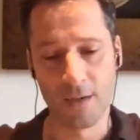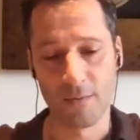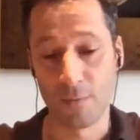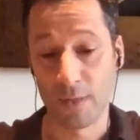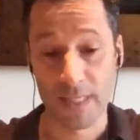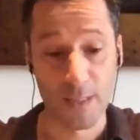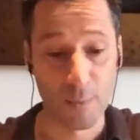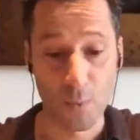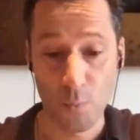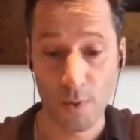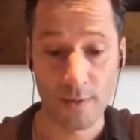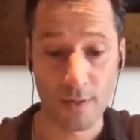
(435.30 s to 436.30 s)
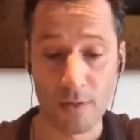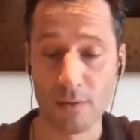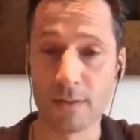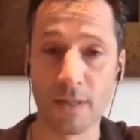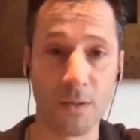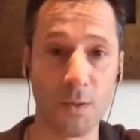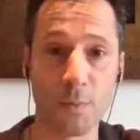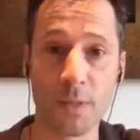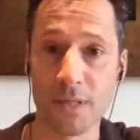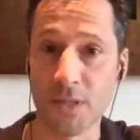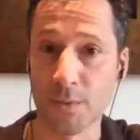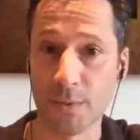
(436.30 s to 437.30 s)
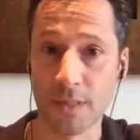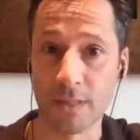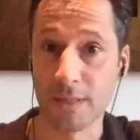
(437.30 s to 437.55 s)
for example, where their content could be distributed